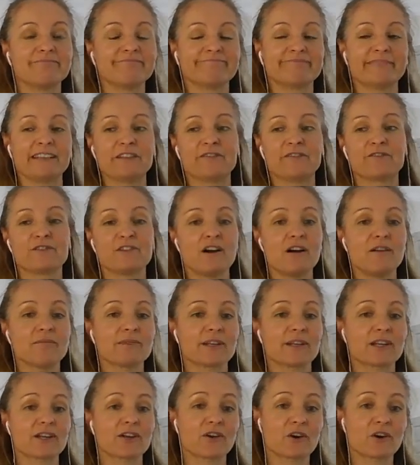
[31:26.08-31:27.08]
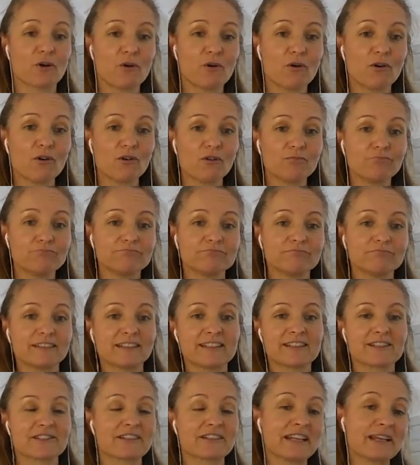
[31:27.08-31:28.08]
If not, you can call.
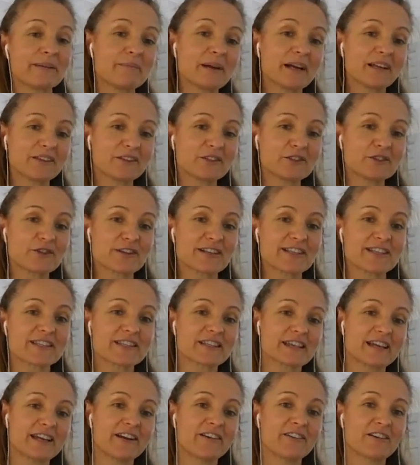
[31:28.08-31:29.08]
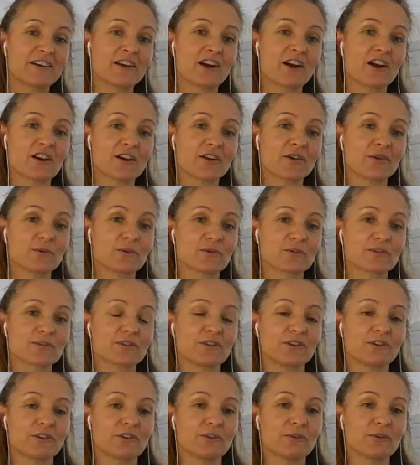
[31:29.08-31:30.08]
There's an email address there, and I can
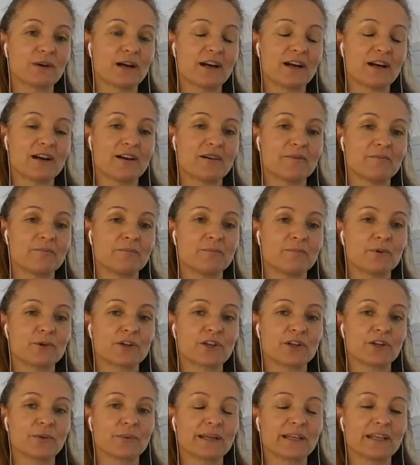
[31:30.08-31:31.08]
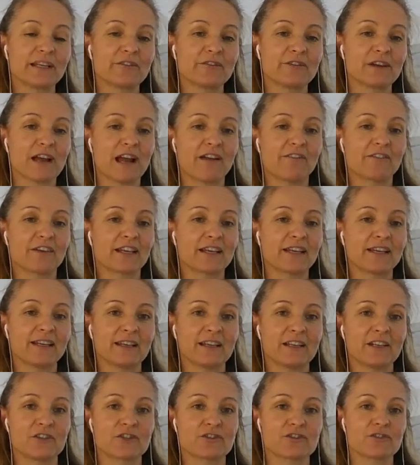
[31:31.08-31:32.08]
also book you in if you're having
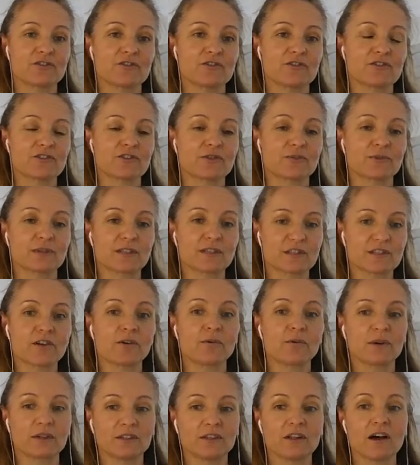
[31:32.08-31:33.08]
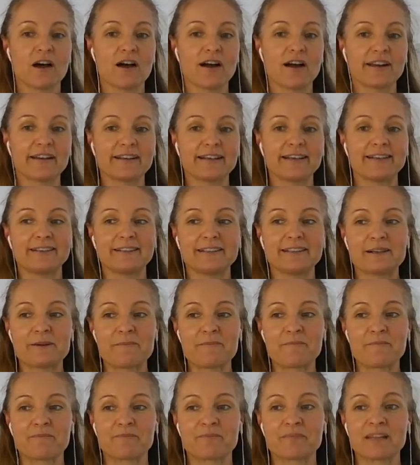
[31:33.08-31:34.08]
any issues doing so online.
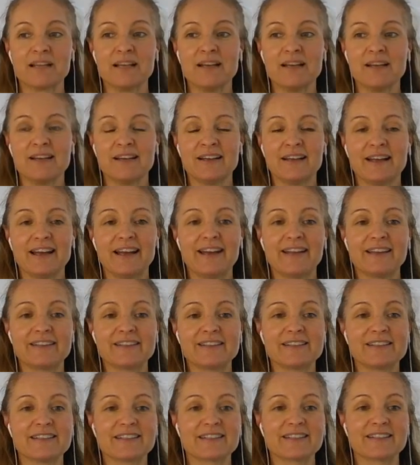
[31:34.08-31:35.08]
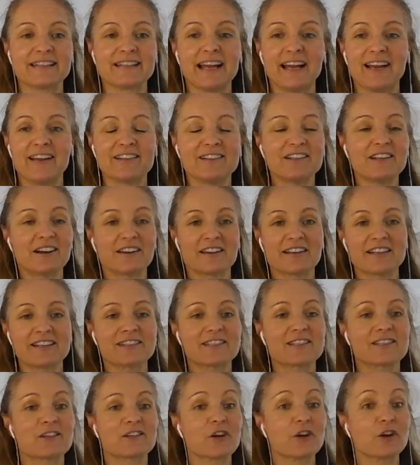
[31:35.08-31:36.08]
And yeah, and I
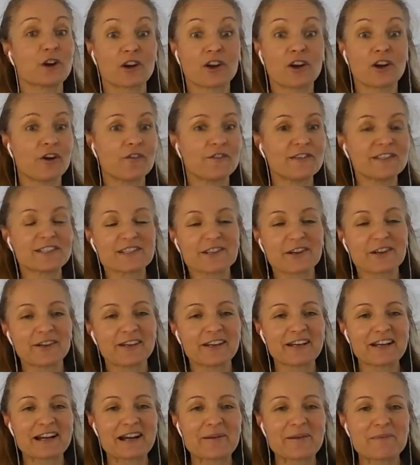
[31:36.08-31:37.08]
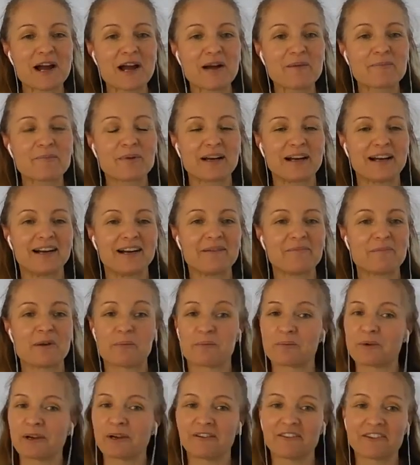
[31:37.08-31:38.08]
guess COVID's going to come up.
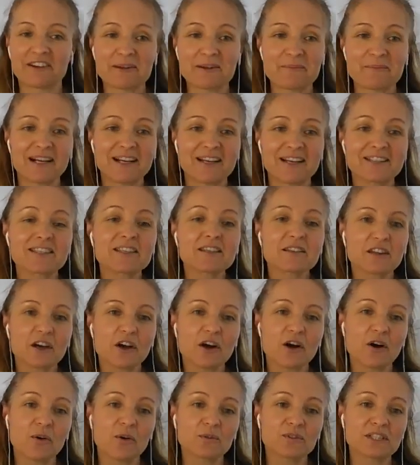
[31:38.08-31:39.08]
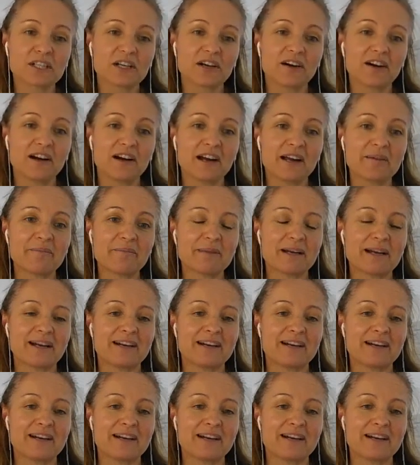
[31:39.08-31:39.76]
I'm wearing a mask the whole time.